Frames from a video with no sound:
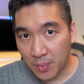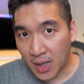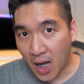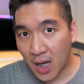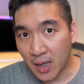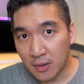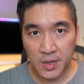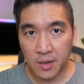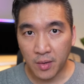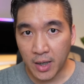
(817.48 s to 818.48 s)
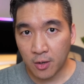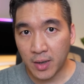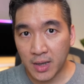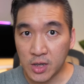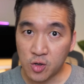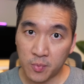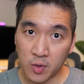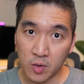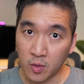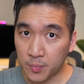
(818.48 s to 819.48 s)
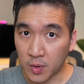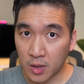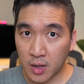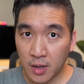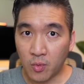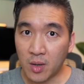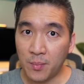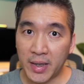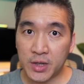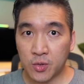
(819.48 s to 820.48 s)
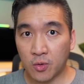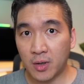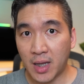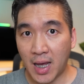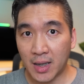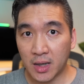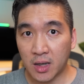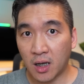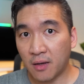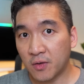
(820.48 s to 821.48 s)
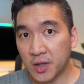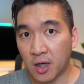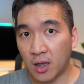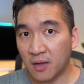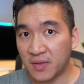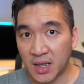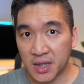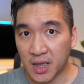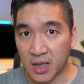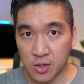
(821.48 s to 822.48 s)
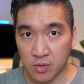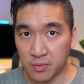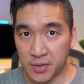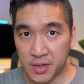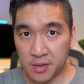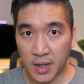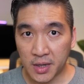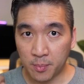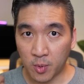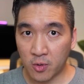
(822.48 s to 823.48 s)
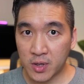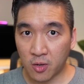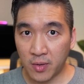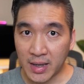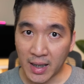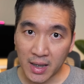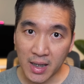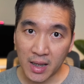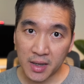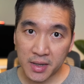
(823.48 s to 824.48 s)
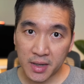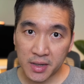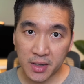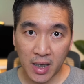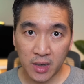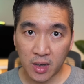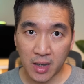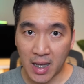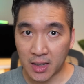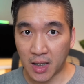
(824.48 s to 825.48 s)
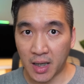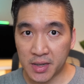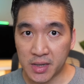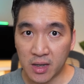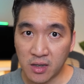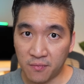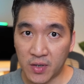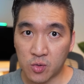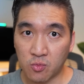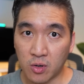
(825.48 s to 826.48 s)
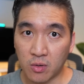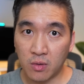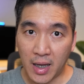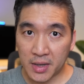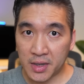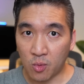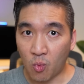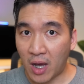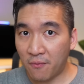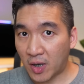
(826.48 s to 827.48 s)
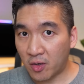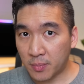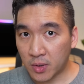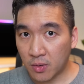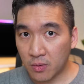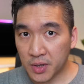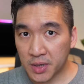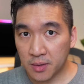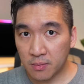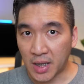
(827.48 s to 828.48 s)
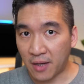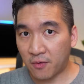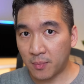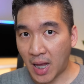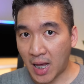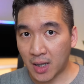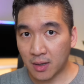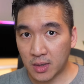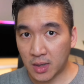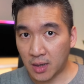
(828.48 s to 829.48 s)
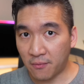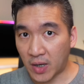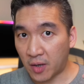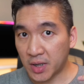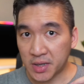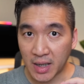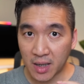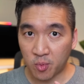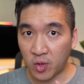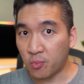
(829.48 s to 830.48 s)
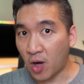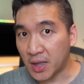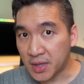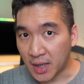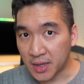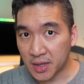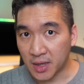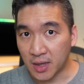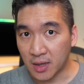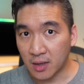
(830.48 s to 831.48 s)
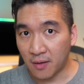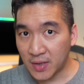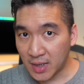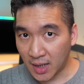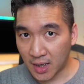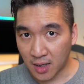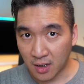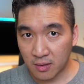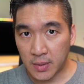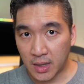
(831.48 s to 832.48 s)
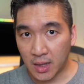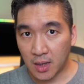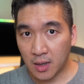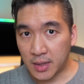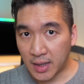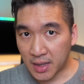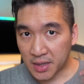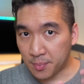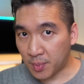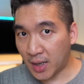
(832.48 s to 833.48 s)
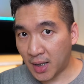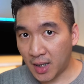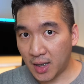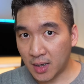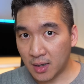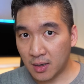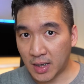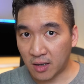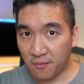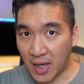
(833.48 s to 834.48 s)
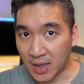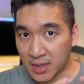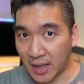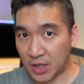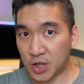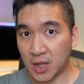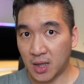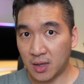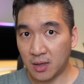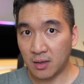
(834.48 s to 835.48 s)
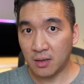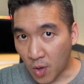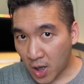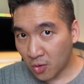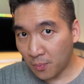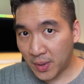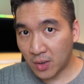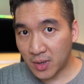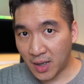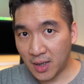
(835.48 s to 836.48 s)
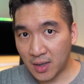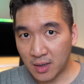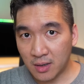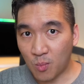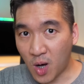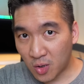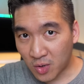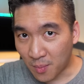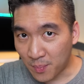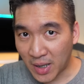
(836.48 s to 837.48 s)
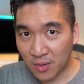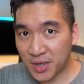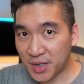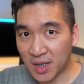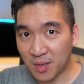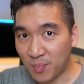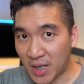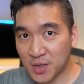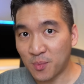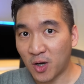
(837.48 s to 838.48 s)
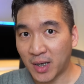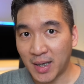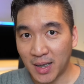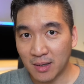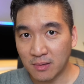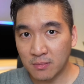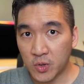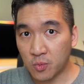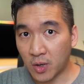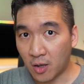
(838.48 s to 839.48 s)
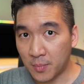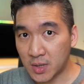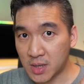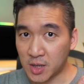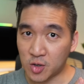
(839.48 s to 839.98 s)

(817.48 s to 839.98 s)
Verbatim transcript: API. And so here in the Jupyter Notebook, you want to make sure that it covers all of the essentials. Exploratory data analysis so that you could analyze the individual X and Y variables. Aside from that, the various data preprocessing of the data, the data splitting, data validation, model building, model comparison and benchmarking, which will help you to